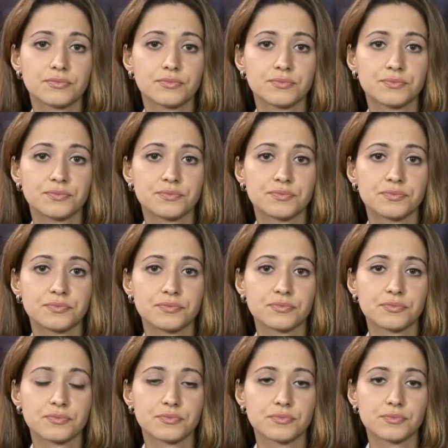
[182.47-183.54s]
What do you
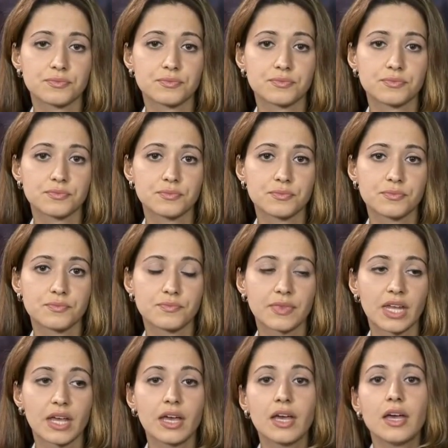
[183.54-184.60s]
say to them?
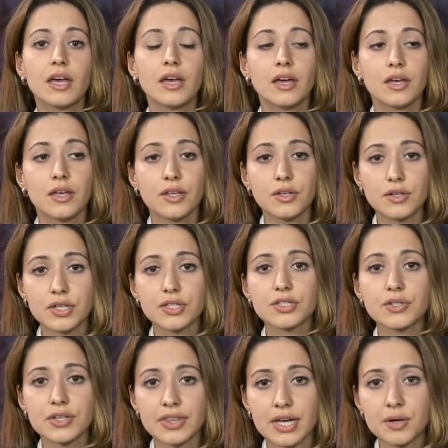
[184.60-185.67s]
You can
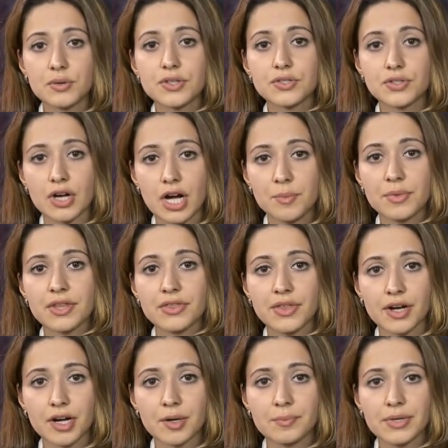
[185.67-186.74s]
treat that with trauma
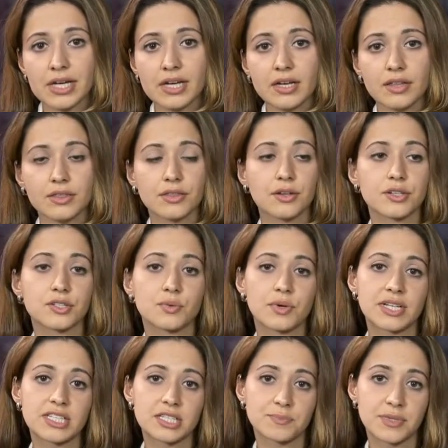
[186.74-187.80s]
therapy. There's
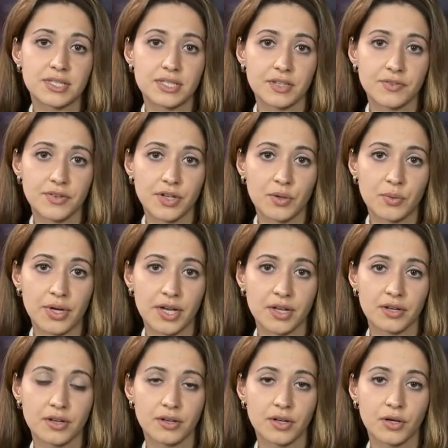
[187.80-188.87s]
one specific
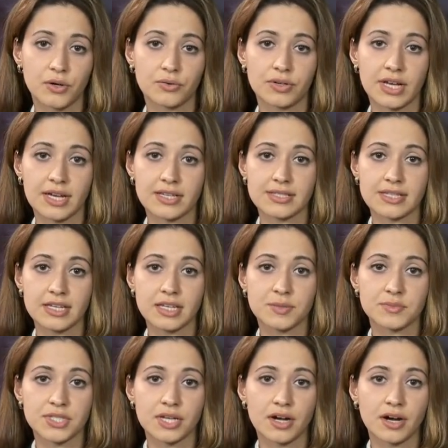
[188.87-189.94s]
one known as
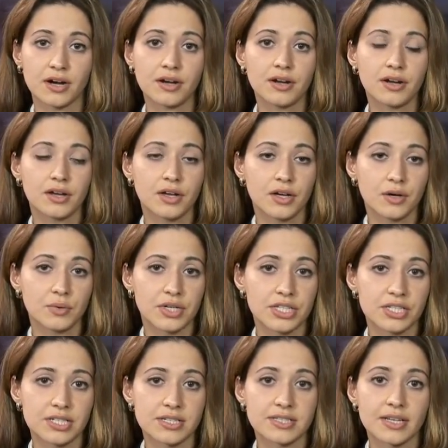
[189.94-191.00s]
EMDR,
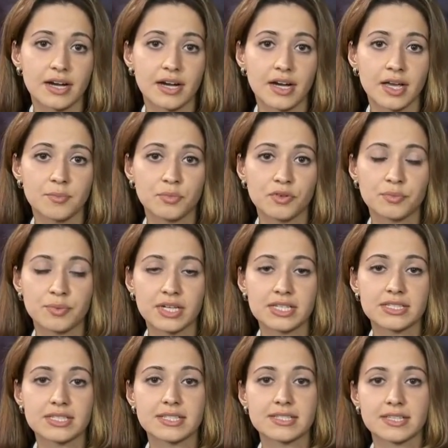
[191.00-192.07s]
which is eye
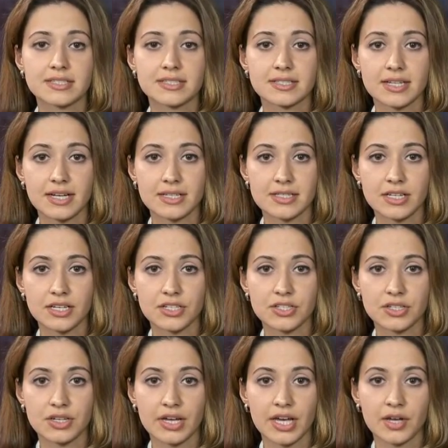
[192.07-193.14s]
movement
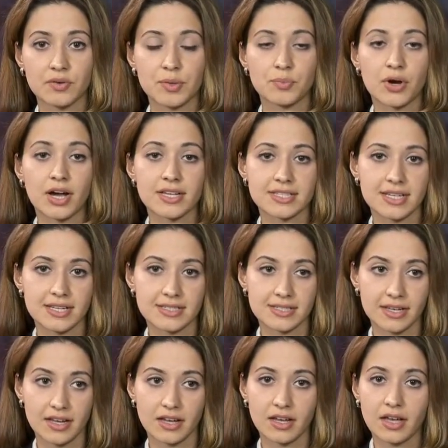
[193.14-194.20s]
desensitization and
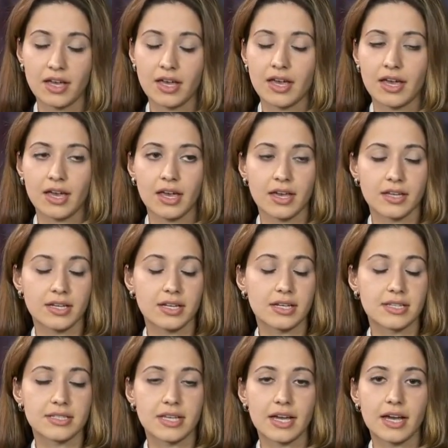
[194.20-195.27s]
reprocessing. And
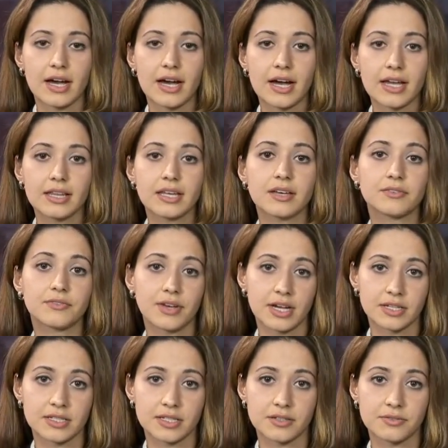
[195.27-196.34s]
it is a highly
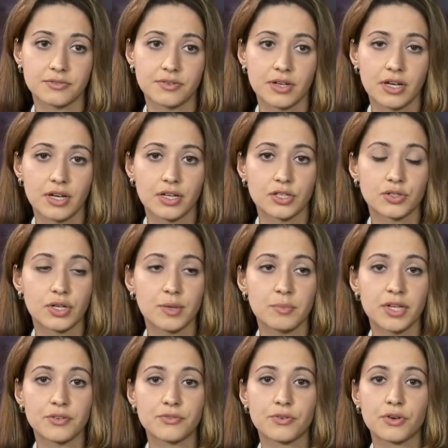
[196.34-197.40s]
effective
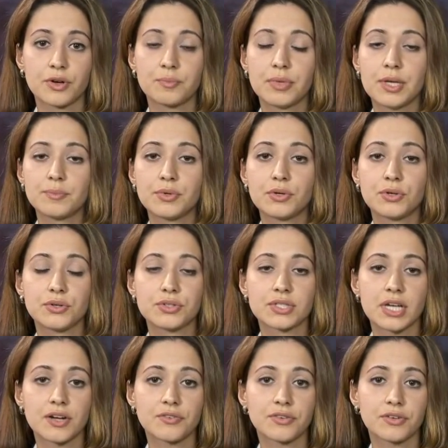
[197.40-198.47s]
treatment for people who
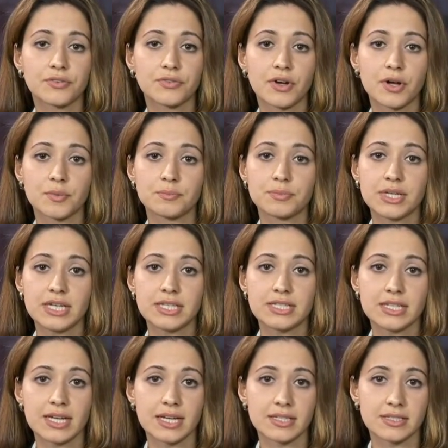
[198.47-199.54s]
suffer from
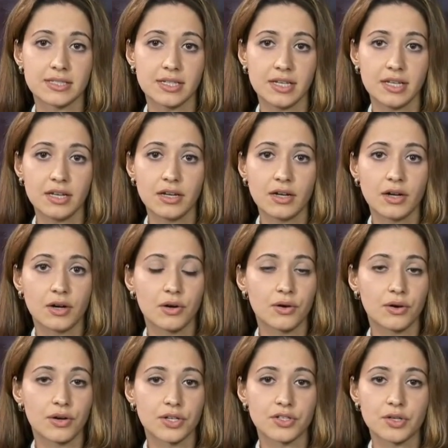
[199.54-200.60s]
PTSD
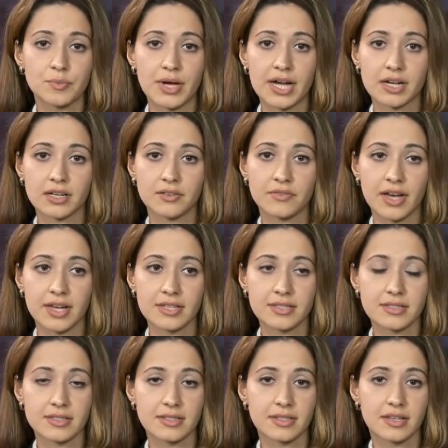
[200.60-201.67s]
or traumatic
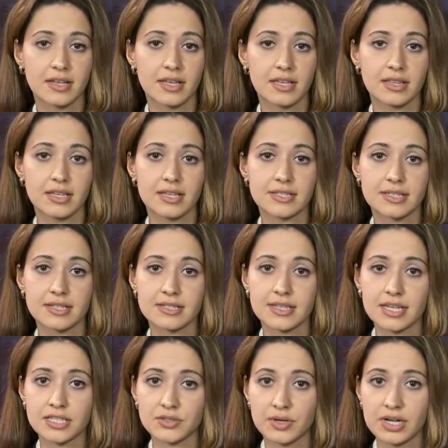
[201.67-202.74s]
events the
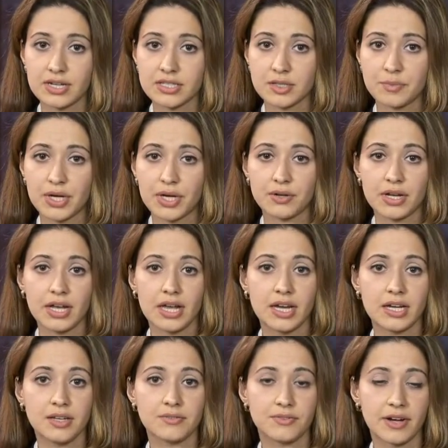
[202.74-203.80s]
success rate is about
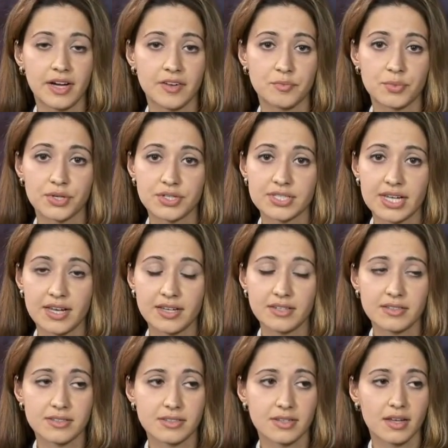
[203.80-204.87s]

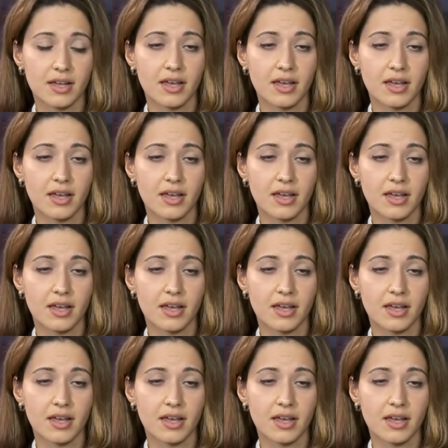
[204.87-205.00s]
85%.